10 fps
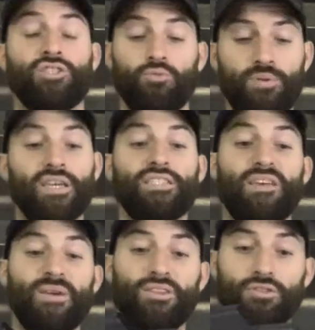So
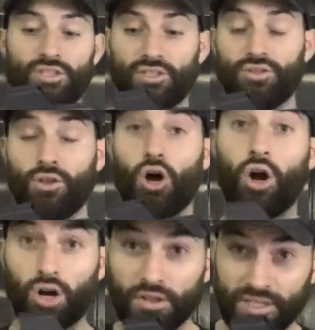PSA made those things. So the
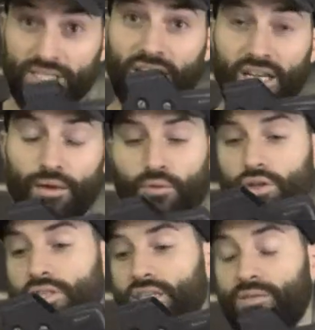heart of this gun, even though
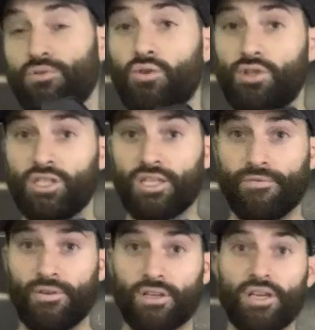it's got some Gucci
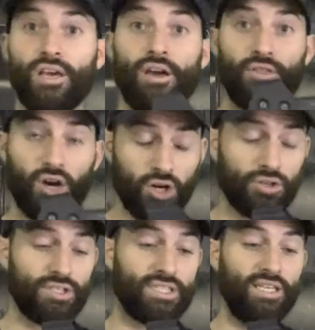stuff on it, the heart of
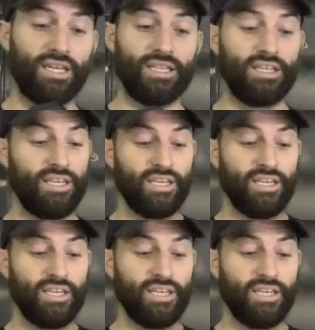this gun